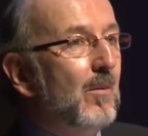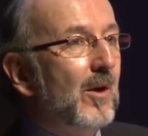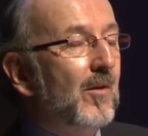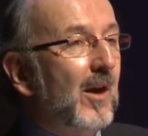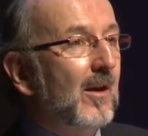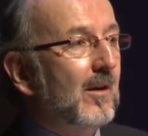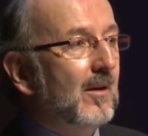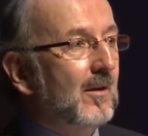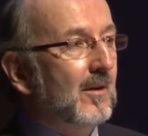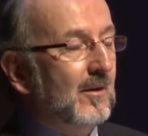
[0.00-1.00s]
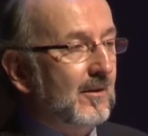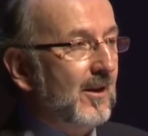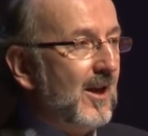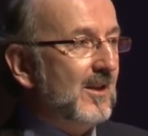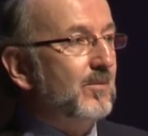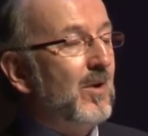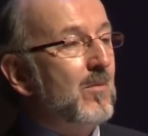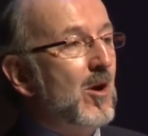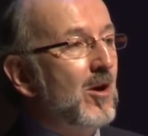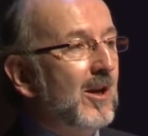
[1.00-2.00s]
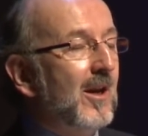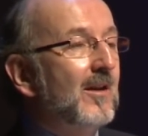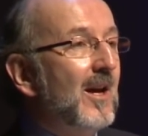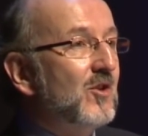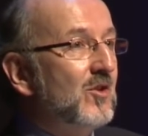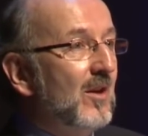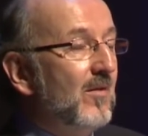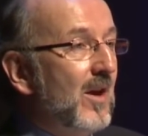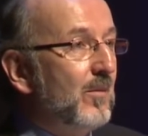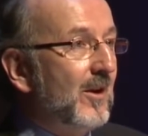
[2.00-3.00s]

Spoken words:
But I think today is primarily a national event,